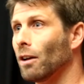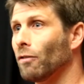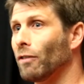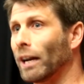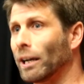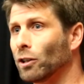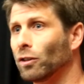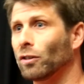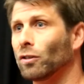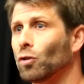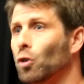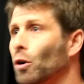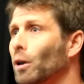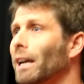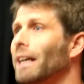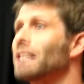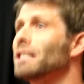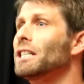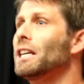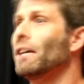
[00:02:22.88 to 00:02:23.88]
they took
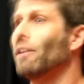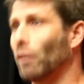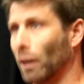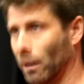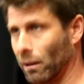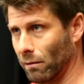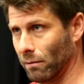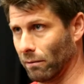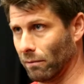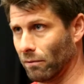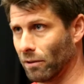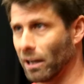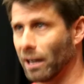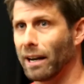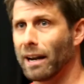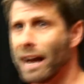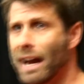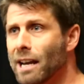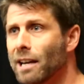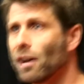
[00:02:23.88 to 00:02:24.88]
it as given that
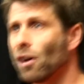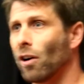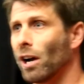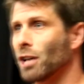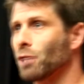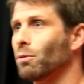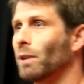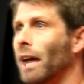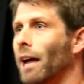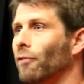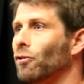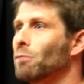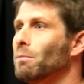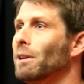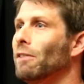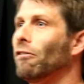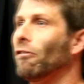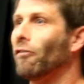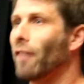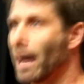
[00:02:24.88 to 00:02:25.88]
an NDIS would have to
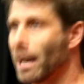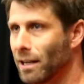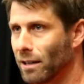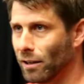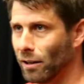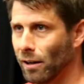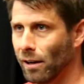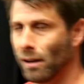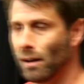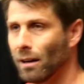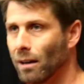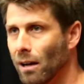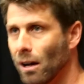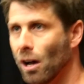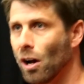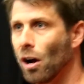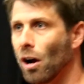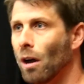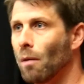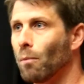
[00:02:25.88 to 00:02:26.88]
be funded
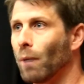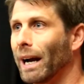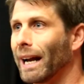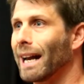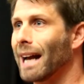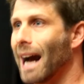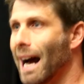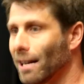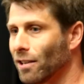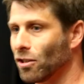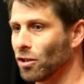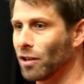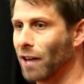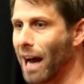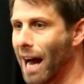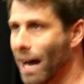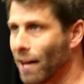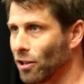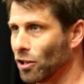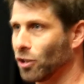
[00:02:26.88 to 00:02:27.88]
by cuts to
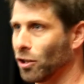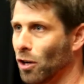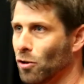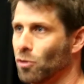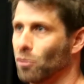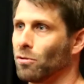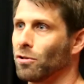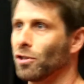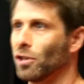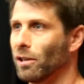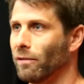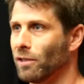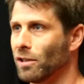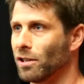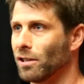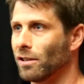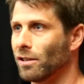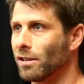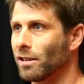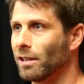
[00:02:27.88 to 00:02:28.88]
other social
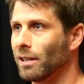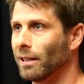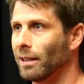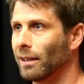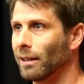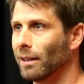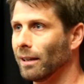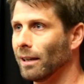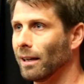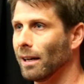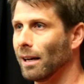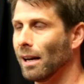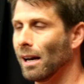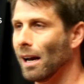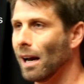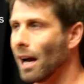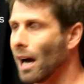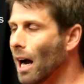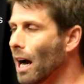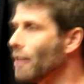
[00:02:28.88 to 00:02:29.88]
services.
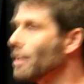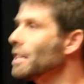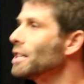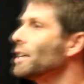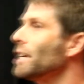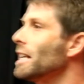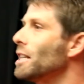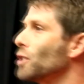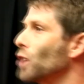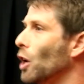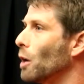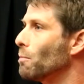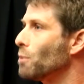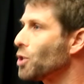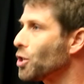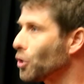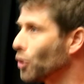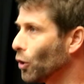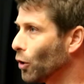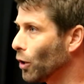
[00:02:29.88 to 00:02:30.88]
And this is
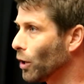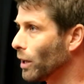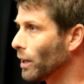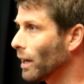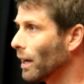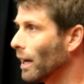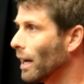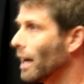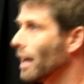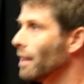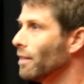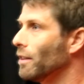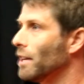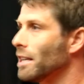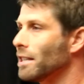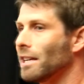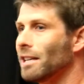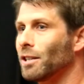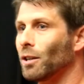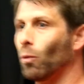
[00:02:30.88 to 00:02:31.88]
absurd.
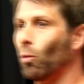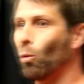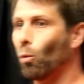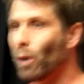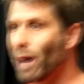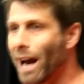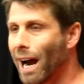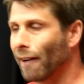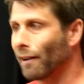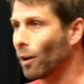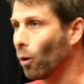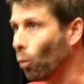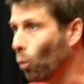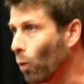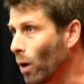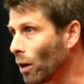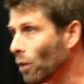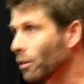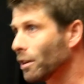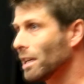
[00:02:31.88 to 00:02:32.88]
We are in a
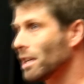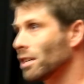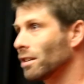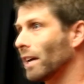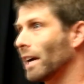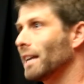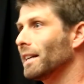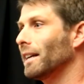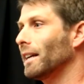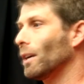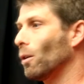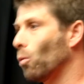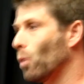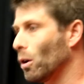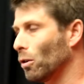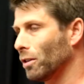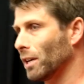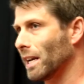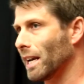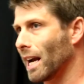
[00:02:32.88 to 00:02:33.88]
wealthy state in a
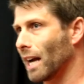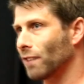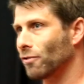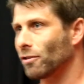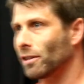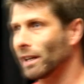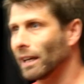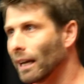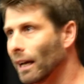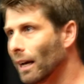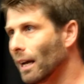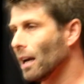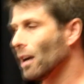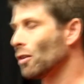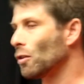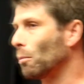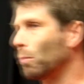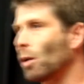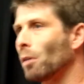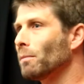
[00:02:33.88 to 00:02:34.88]
wealthy country.
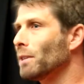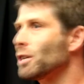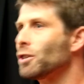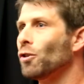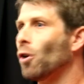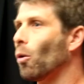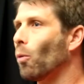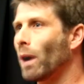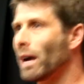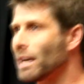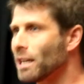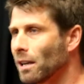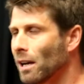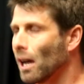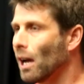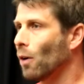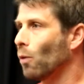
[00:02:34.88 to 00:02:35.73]
The problem is not where